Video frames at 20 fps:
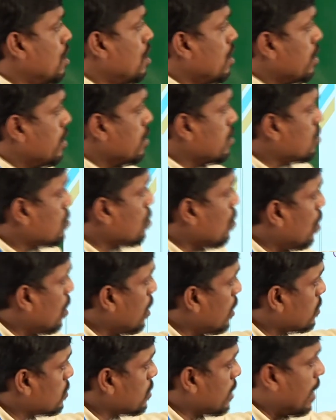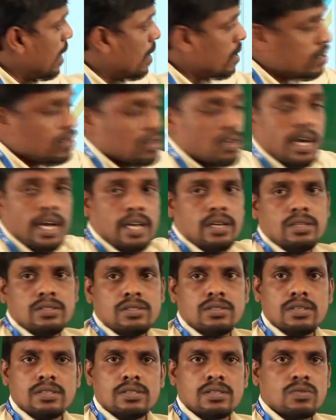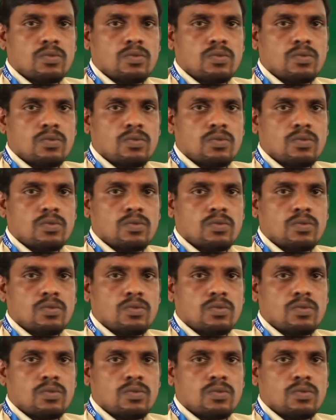is called as karyokinesis.